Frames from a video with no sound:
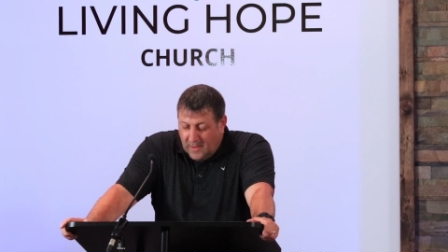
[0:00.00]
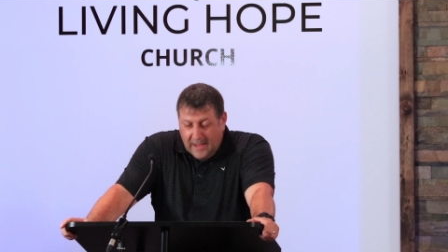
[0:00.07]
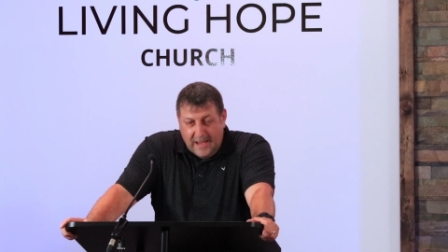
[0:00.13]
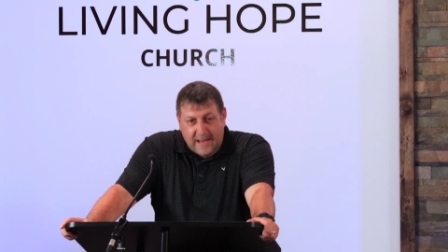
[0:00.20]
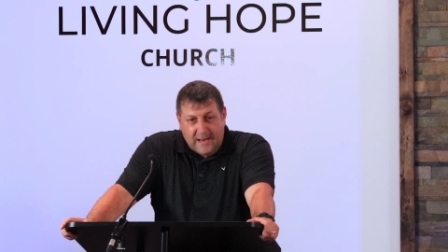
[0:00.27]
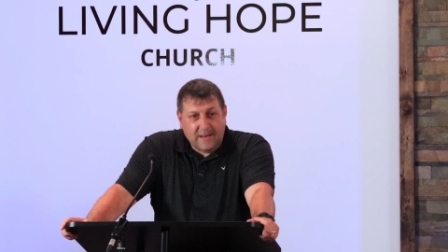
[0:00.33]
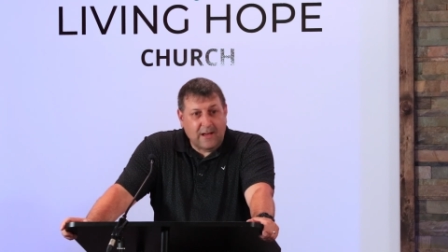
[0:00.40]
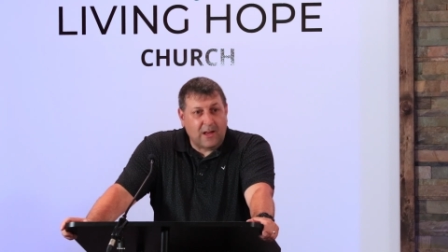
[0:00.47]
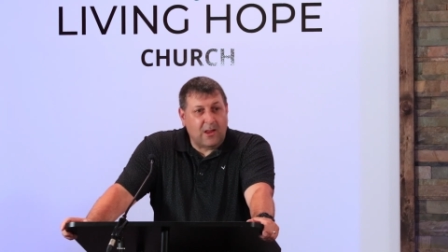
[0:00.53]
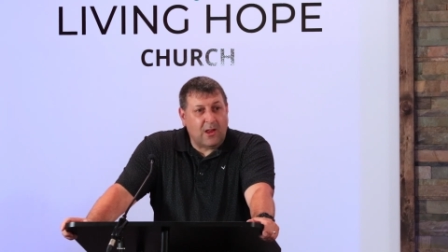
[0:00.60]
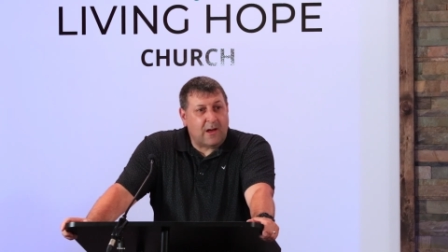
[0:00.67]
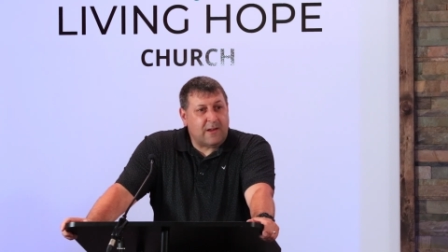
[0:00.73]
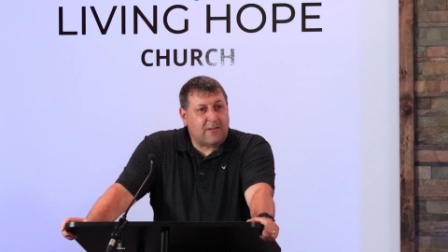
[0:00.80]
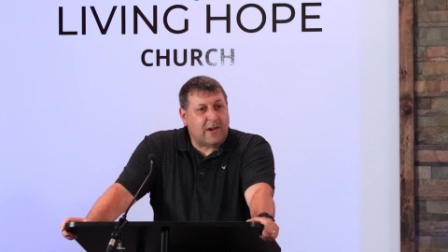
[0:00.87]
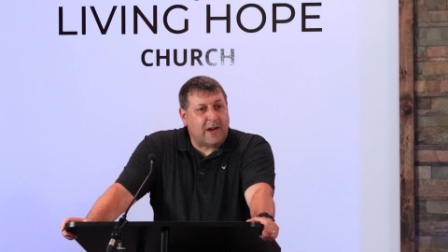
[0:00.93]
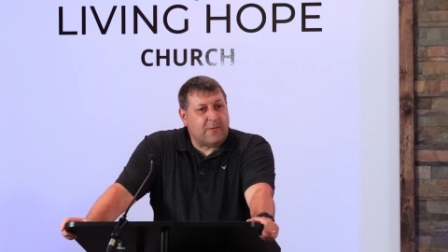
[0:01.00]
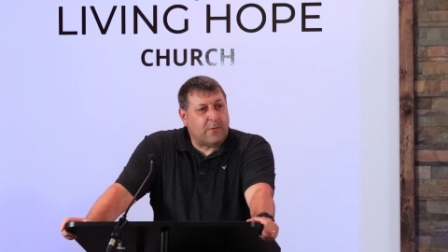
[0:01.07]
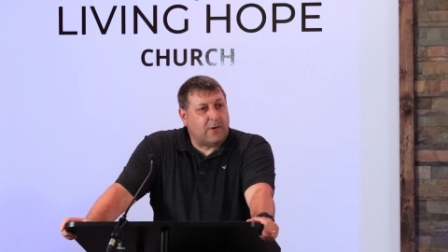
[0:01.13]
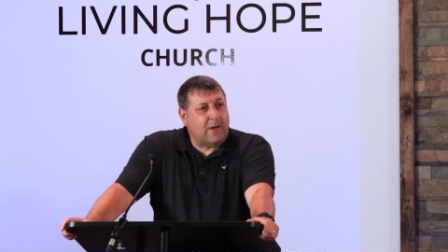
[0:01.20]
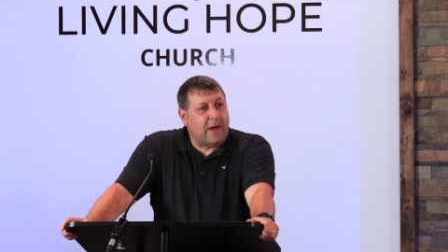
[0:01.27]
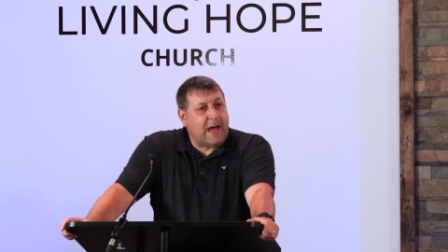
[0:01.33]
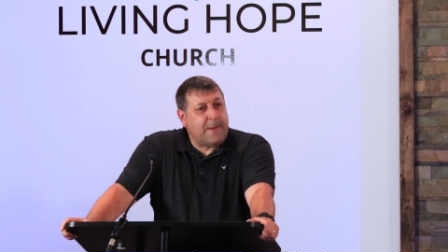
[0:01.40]
And a lot of times,
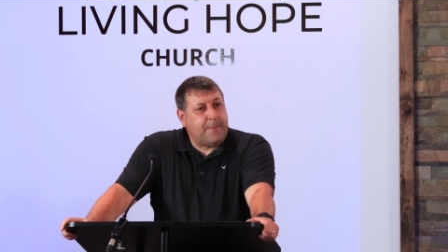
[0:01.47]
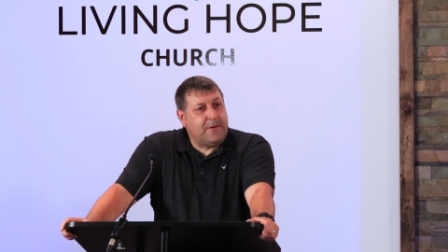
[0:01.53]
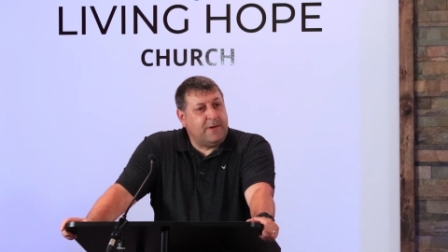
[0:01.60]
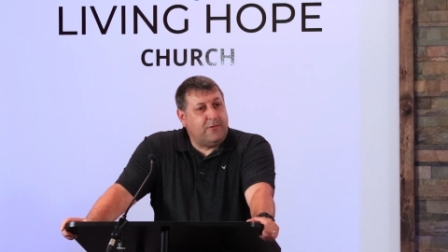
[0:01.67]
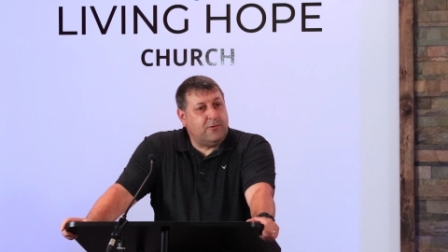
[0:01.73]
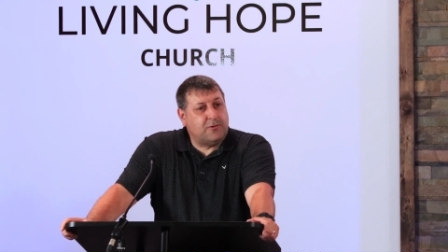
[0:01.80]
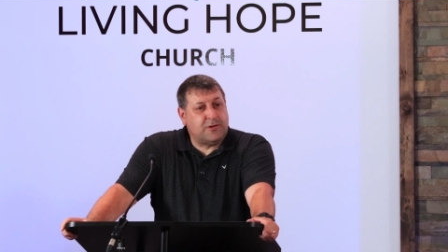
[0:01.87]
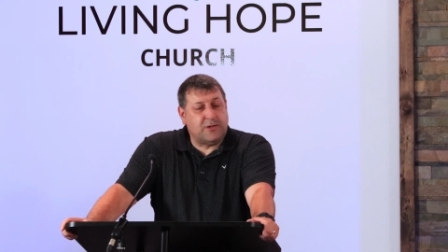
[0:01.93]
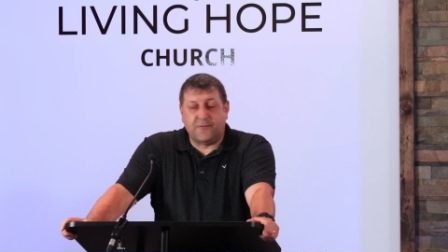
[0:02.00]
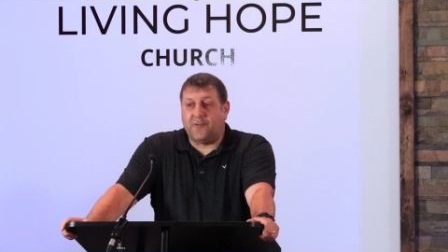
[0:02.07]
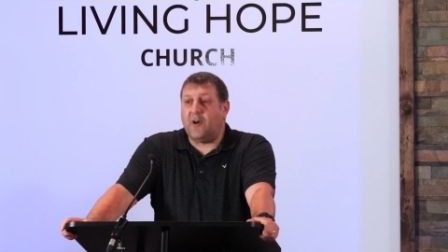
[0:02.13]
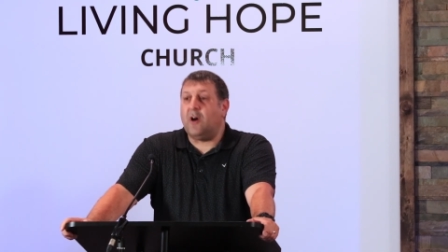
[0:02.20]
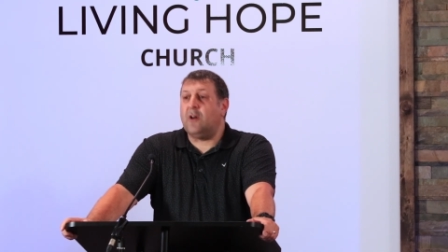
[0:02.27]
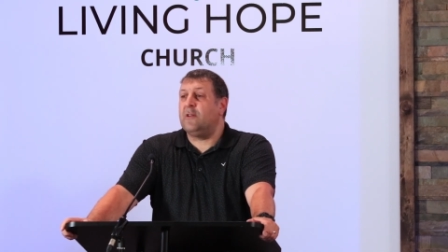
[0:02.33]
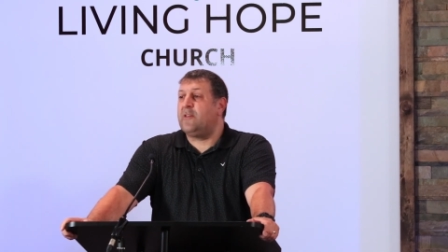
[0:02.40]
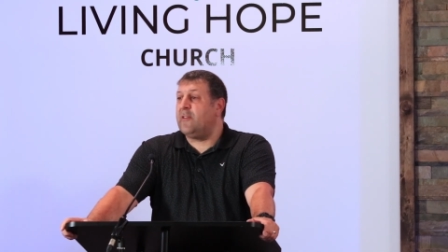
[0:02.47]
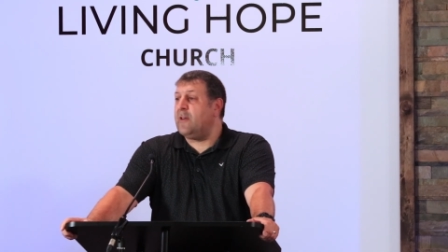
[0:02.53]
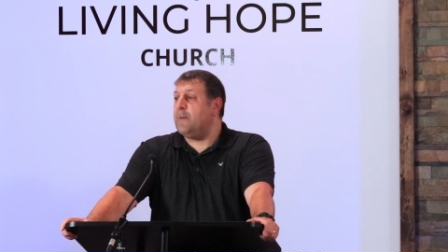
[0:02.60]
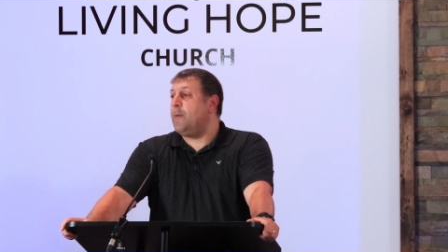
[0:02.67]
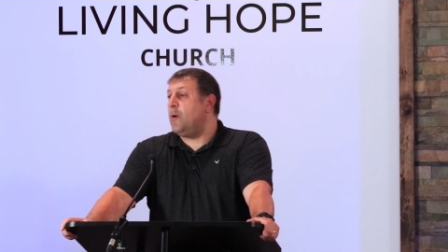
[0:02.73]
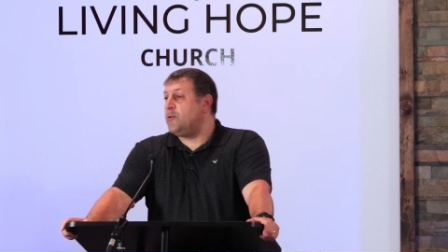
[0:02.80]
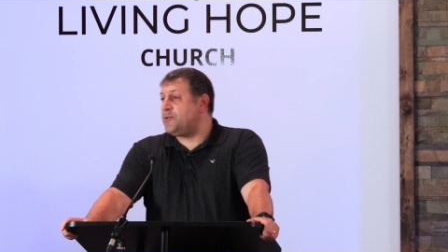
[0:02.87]
what will happen is you'll just fall into the
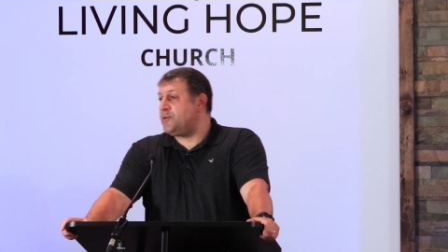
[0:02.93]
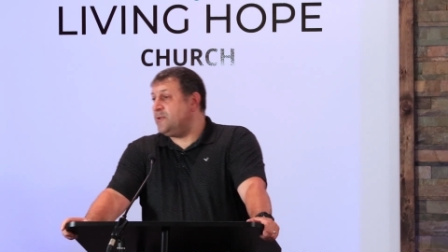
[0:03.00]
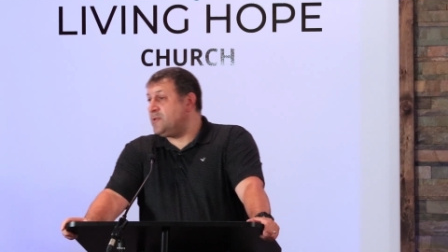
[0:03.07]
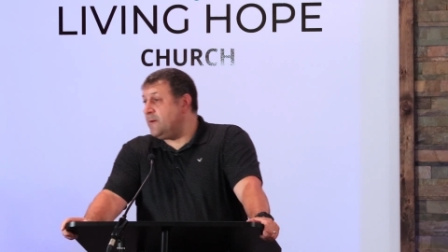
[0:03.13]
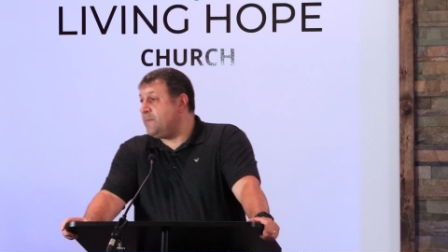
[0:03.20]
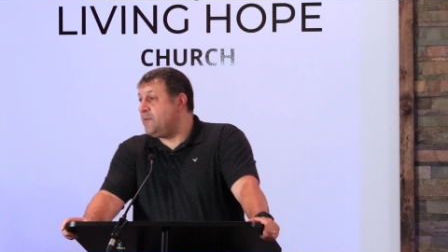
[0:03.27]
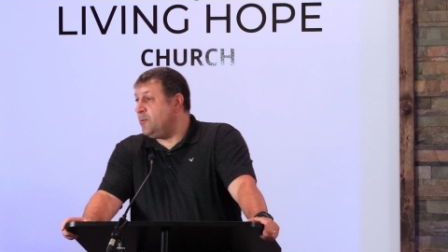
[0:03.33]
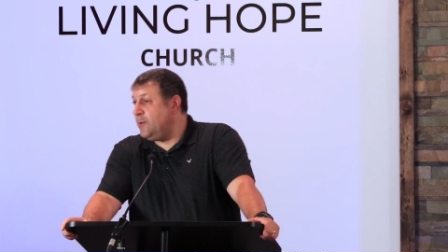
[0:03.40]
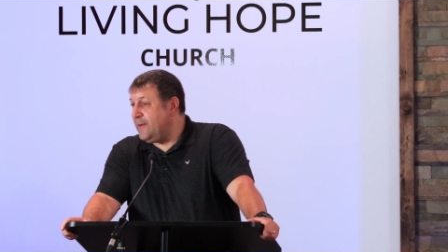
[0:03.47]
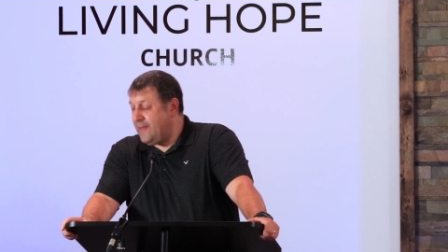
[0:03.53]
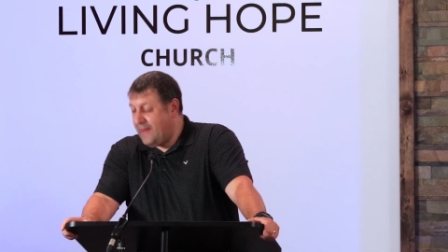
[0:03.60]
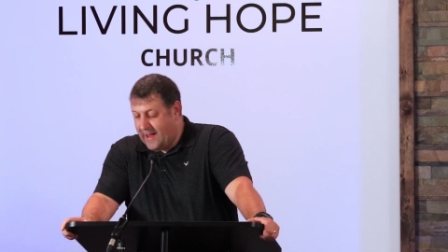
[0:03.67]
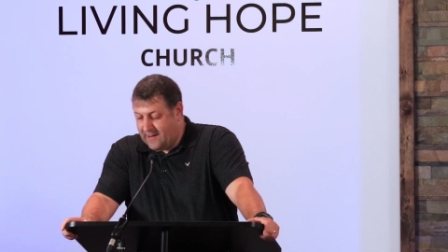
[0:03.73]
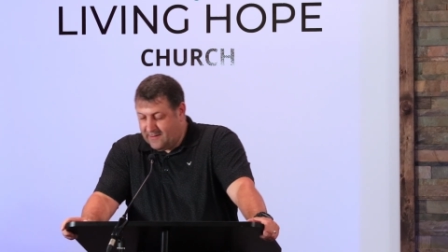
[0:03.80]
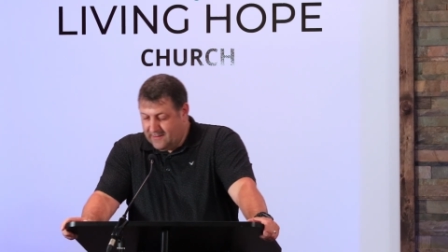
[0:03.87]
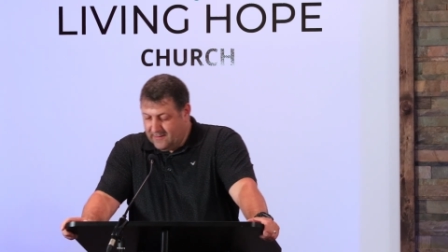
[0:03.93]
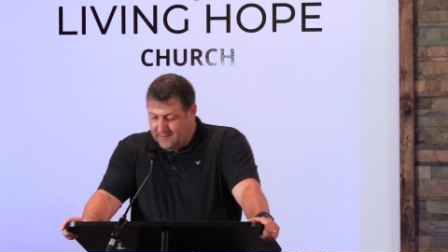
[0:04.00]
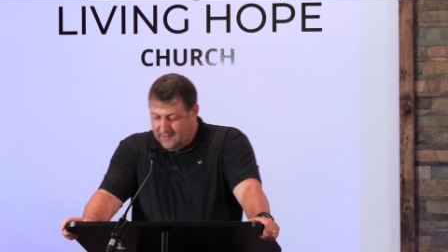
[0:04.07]
motions of doing that.